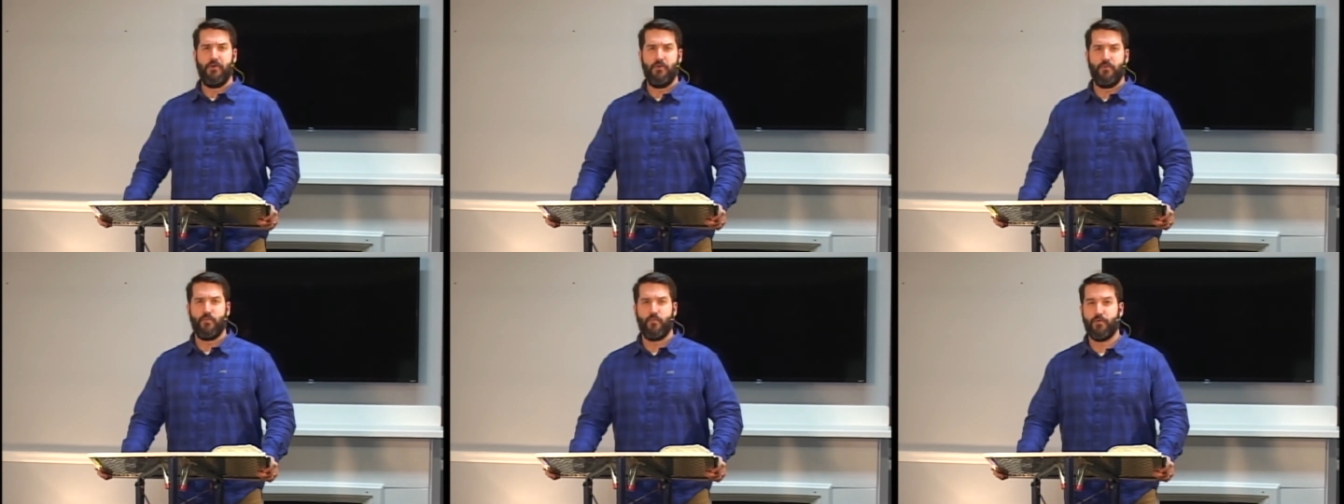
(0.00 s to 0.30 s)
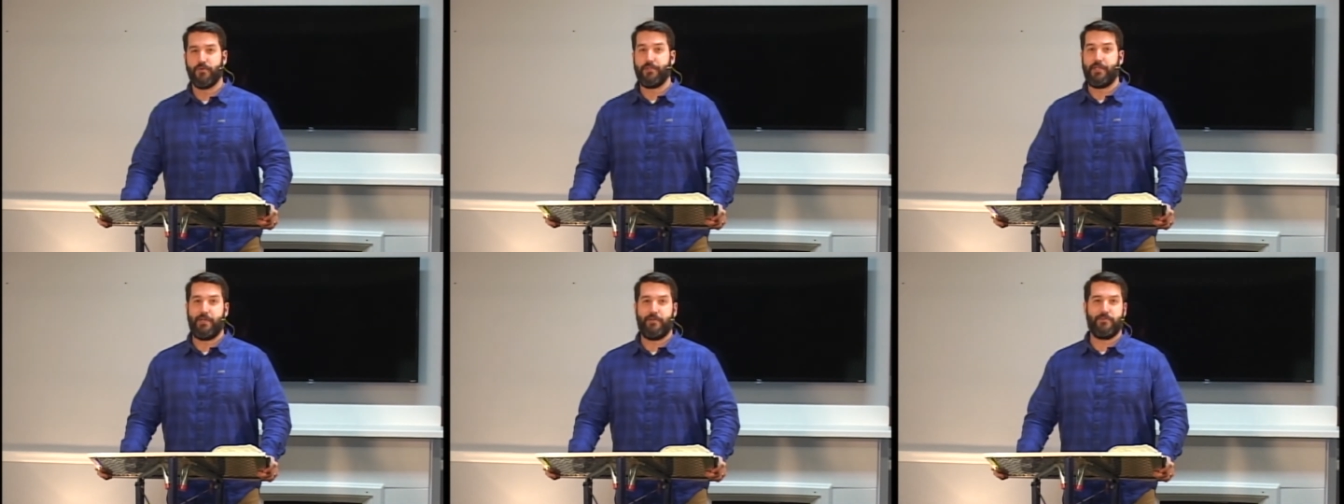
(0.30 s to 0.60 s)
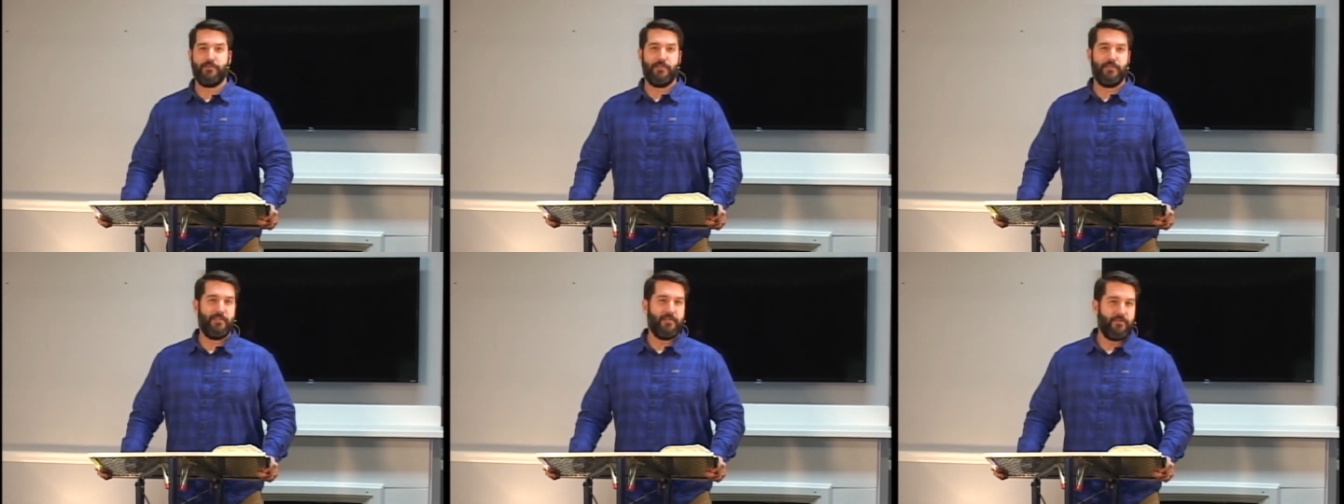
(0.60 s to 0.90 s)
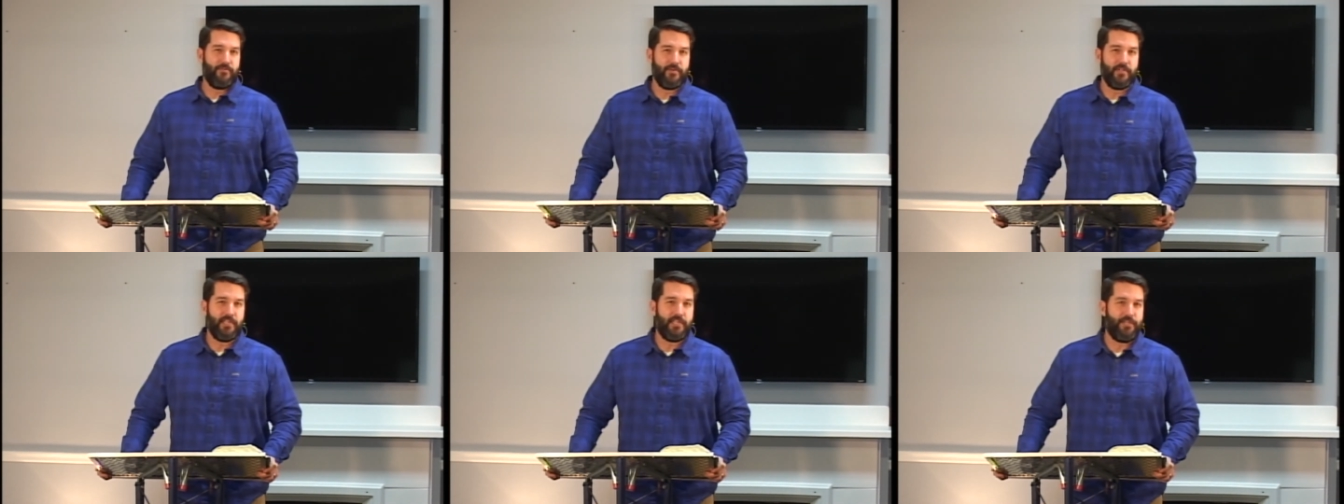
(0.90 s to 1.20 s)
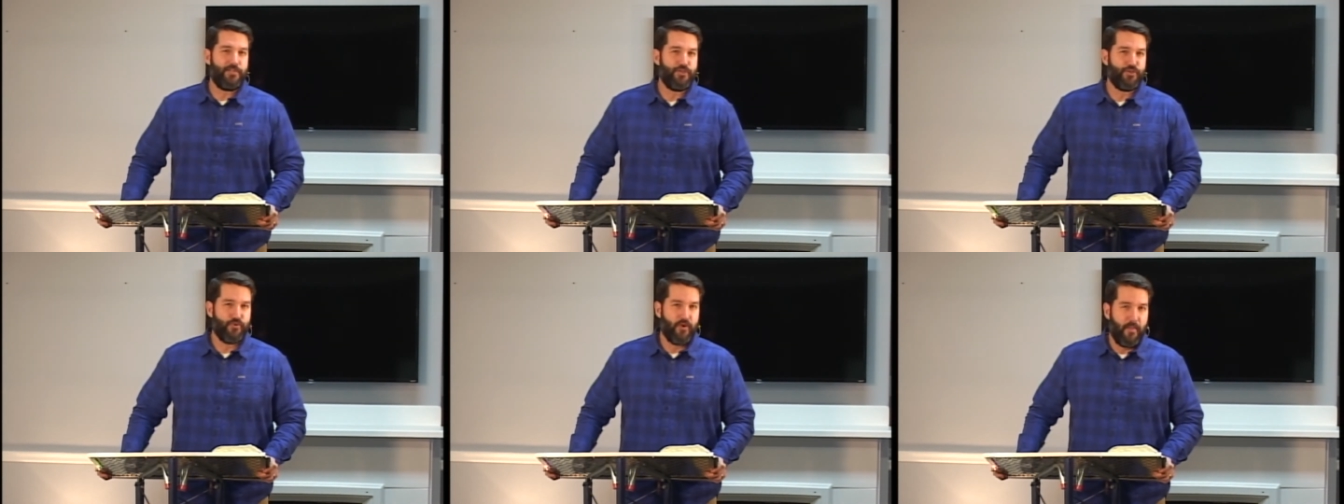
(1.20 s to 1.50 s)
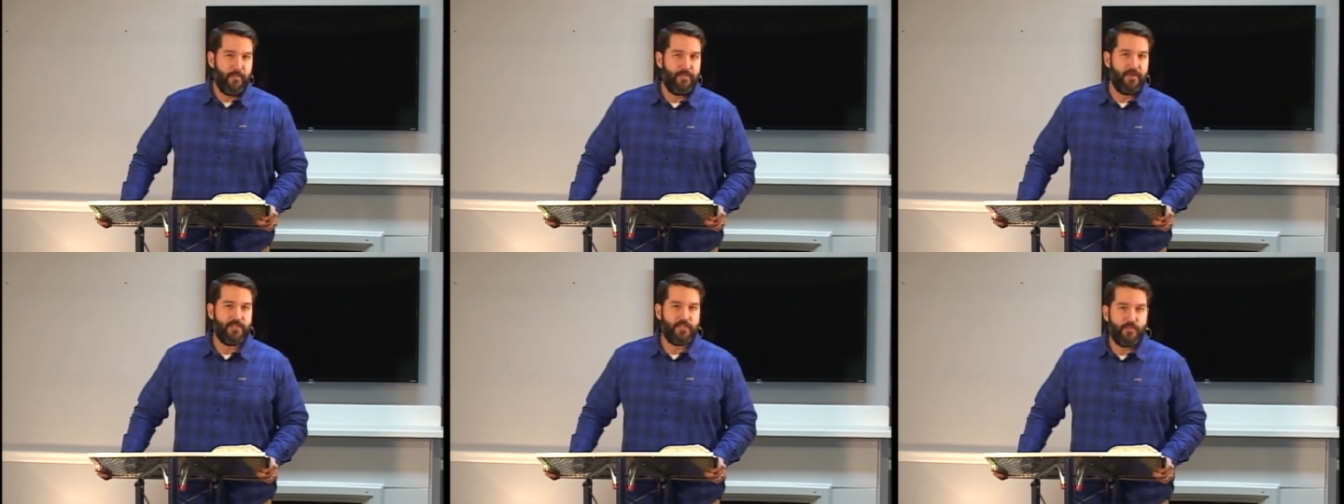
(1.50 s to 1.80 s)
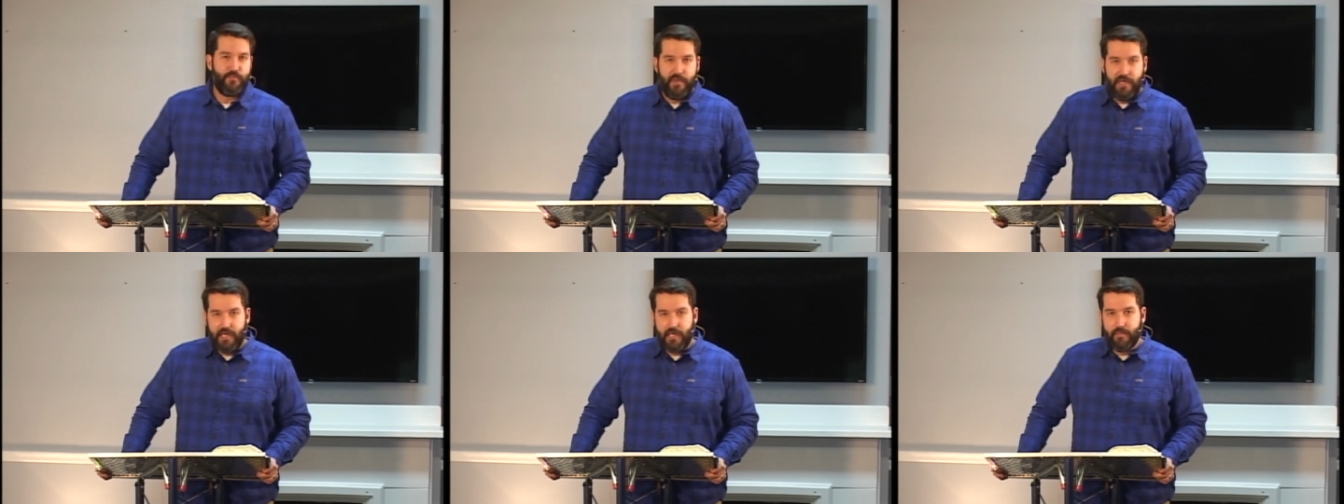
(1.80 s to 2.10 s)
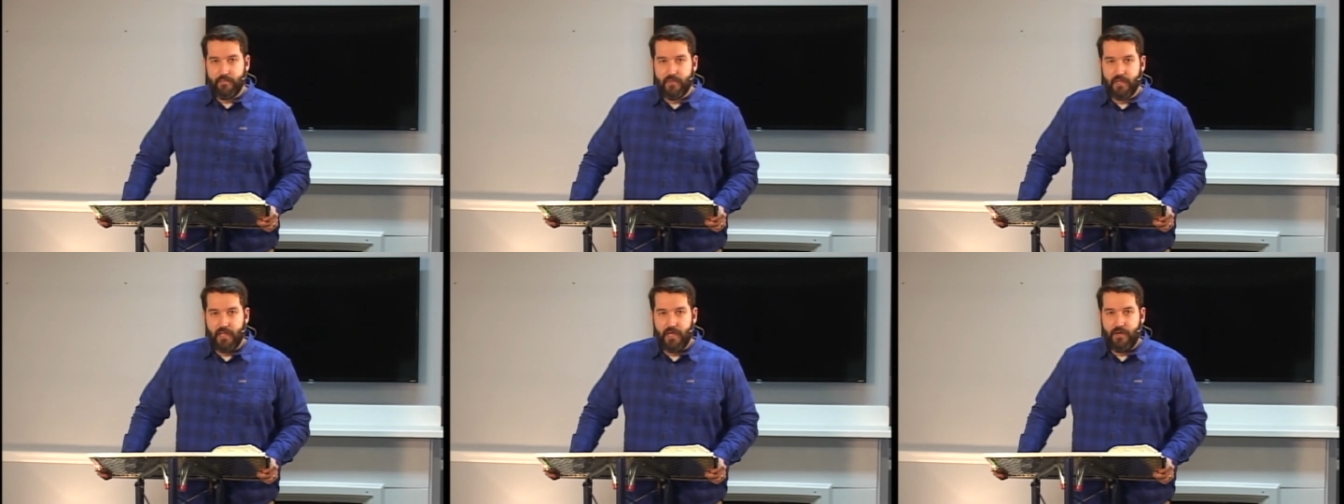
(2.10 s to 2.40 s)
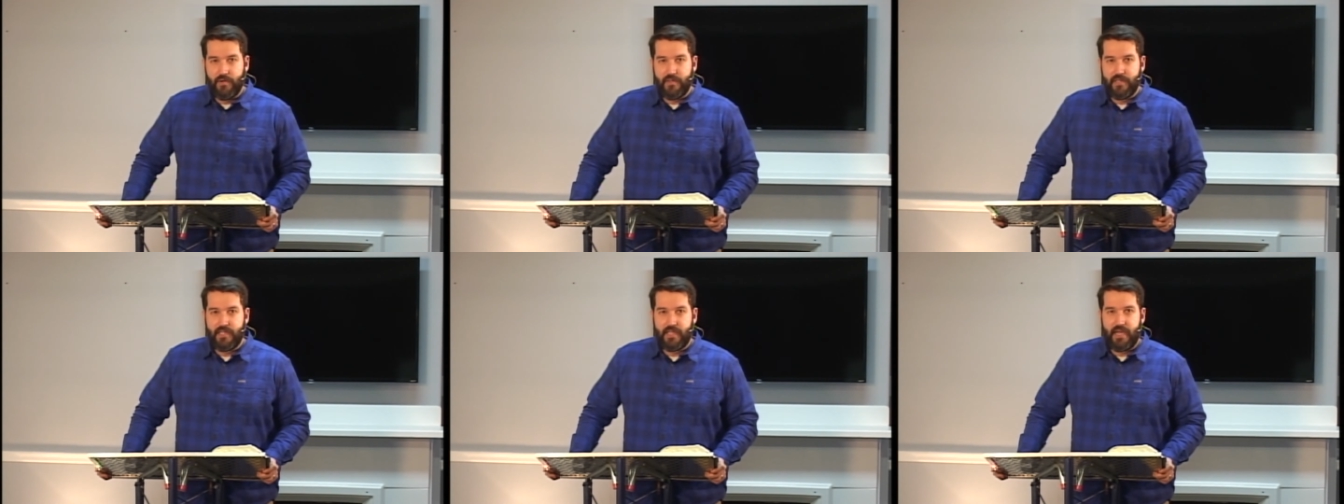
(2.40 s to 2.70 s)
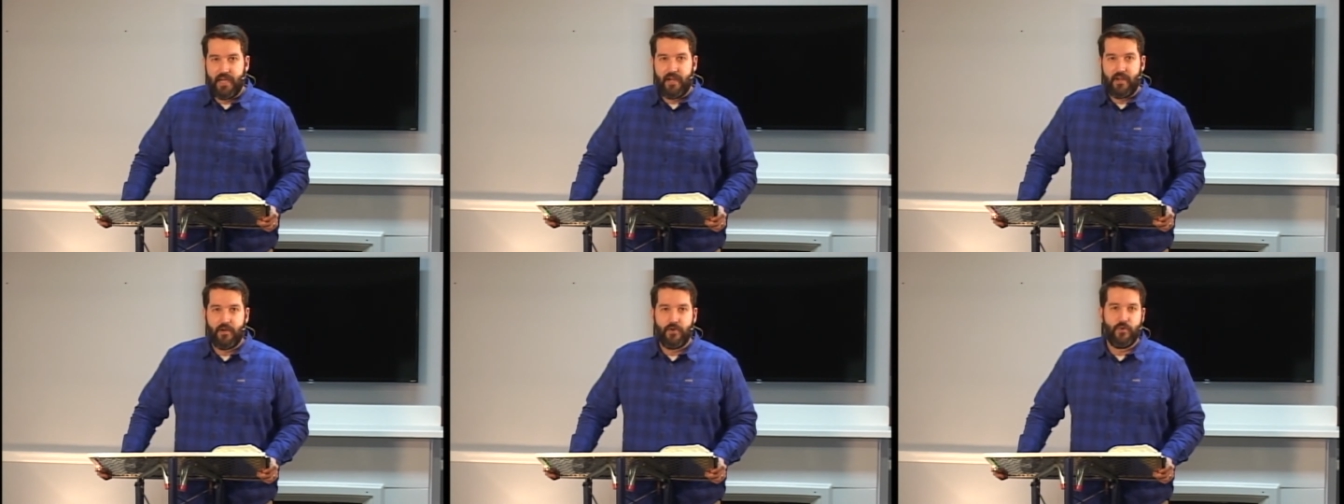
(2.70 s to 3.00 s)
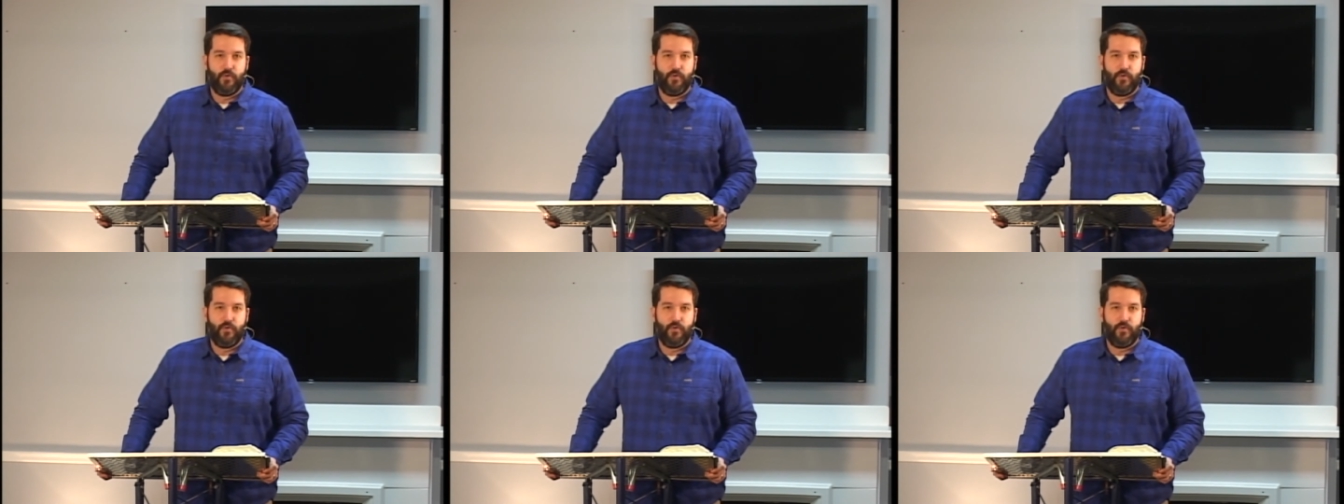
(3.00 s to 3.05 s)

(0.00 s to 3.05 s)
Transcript: were there literally trumpets being blown there,